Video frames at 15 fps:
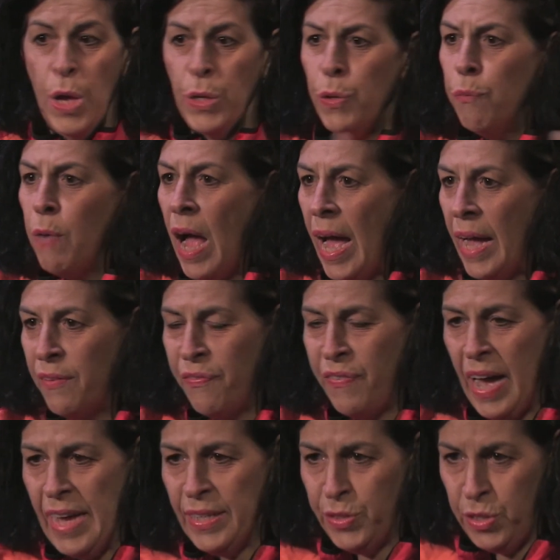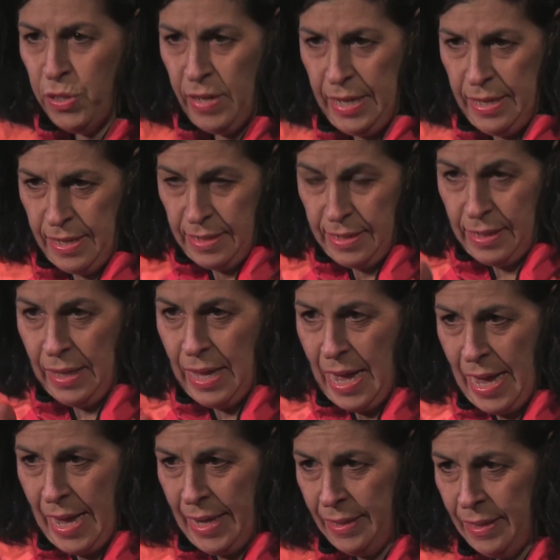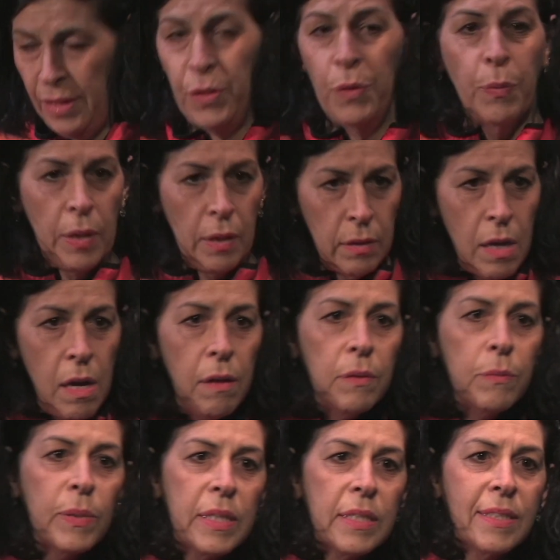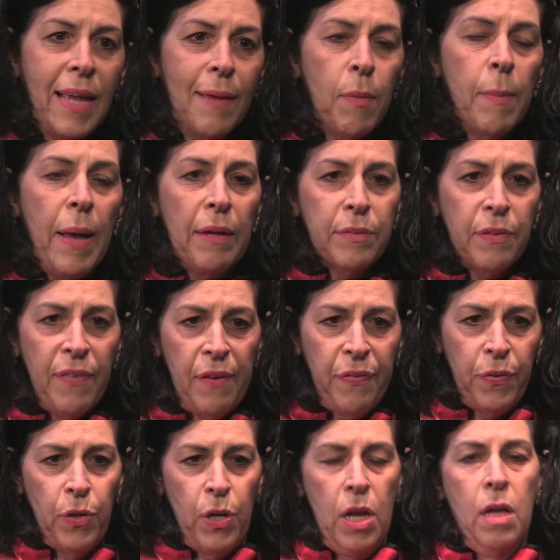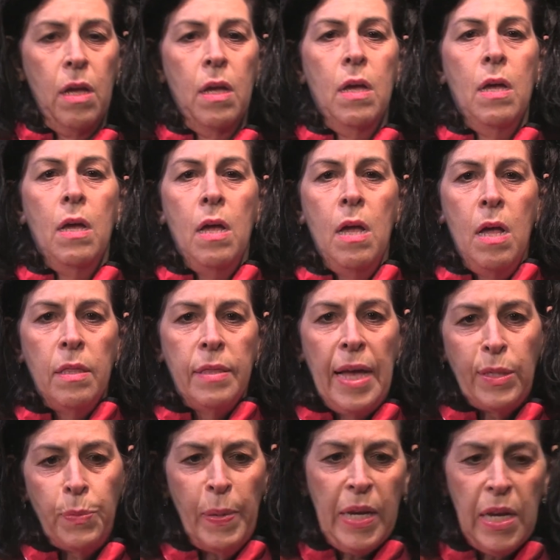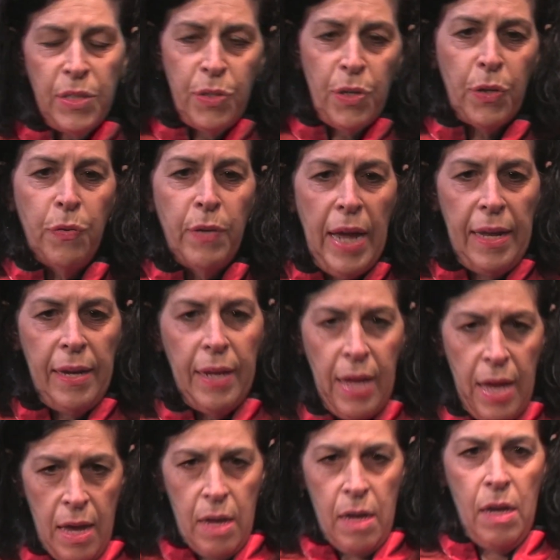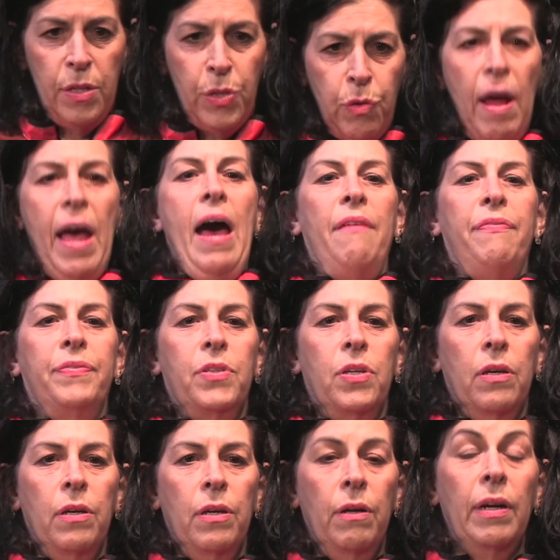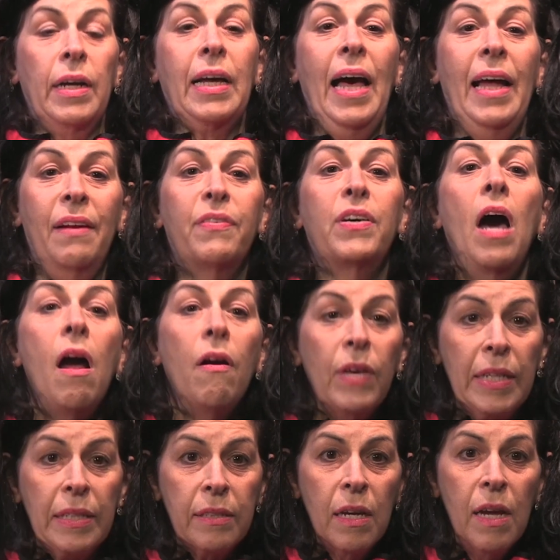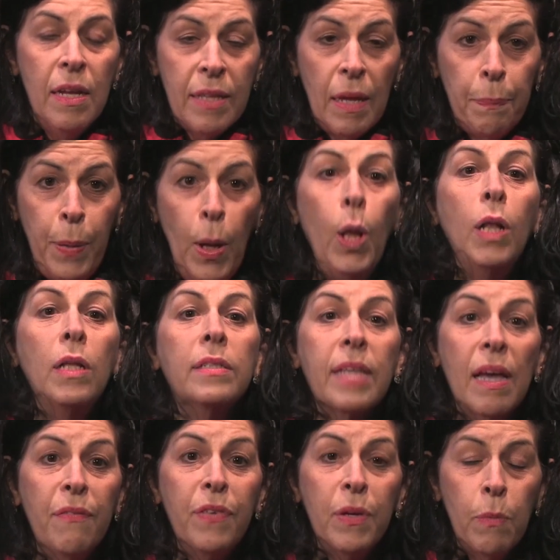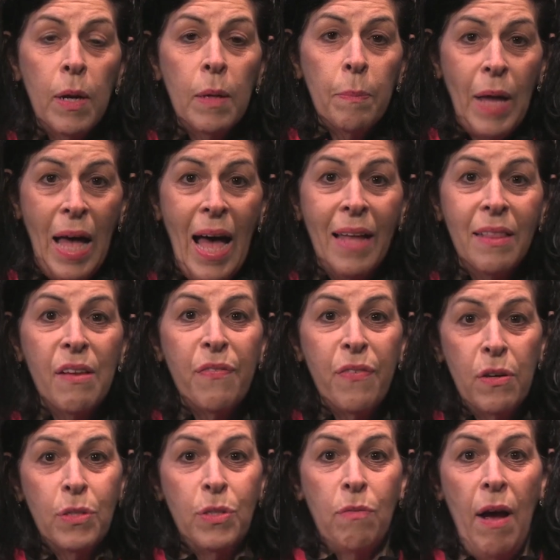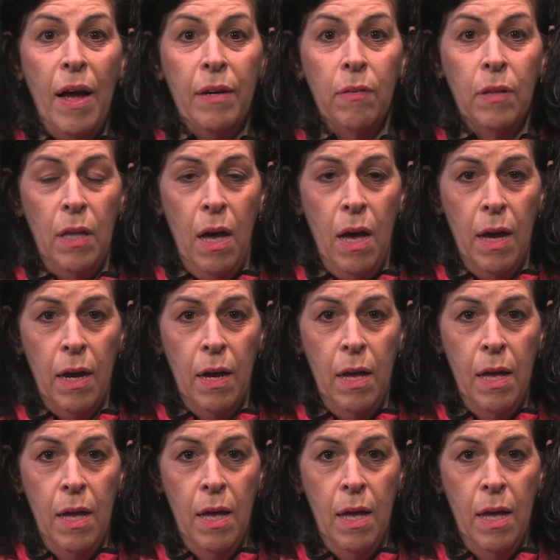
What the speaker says: You ride faster in this line than you would alone with the same amount of effort. That's because you're creating a draft, or a kind of current, that pulls everyone behind the first rider along.